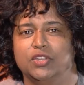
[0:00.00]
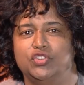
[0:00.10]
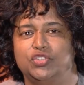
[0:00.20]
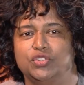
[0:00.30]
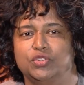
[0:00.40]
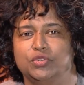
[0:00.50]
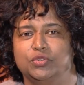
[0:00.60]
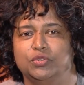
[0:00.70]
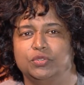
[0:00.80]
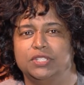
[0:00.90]

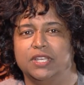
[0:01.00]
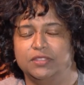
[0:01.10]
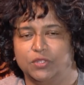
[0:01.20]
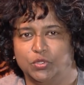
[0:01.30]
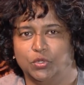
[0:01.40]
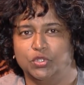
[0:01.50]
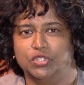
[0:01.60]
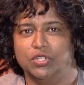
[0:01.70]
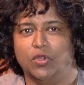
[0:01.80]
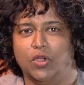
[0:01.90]
to turn the
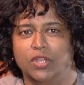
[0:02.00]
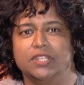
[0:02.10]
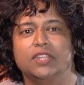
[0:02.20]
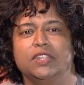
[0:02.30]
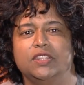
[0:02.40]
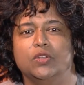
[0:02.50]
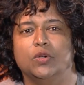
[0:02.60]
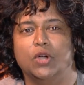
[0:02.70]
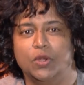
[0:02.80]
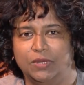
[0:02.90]
torch on
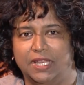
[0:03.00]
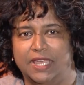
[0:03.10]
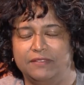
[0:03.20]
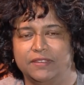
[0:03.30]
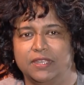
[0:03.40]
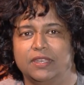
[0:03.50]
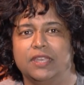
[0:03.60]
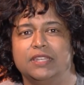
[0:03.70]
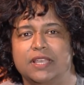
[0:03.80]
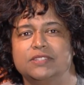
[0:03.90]
your own life
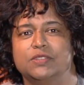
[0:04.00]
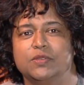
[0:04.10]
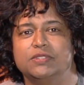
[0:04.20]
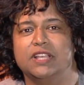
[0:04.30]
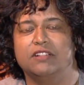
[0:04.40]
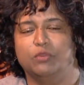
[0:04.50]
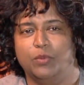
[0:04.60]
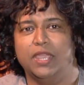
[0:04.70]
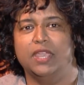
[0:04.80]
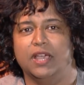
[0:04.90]
and ask yourself,
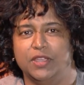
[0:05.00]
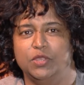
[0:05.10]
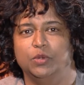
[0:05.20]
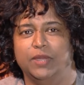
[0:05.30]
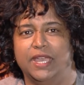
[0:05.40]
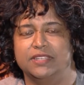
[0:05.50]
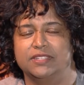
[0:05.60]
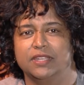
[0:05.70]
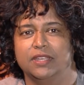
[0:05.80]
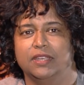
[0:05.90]
where are you
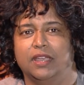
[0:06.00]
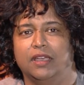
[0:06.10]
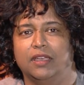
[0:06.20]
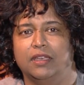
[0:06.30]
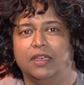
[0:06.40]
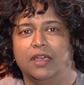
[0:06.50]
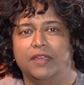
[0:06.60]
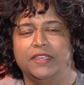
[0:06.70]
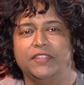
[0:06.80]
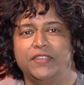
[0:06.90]
at? Are
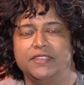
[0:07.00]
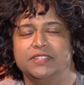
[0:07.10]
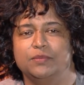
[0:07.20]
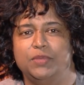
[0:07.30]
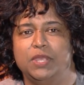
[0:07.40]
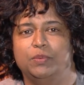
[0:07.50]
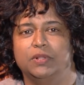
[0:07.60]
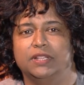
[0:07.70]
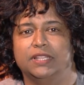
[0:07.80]
there things and people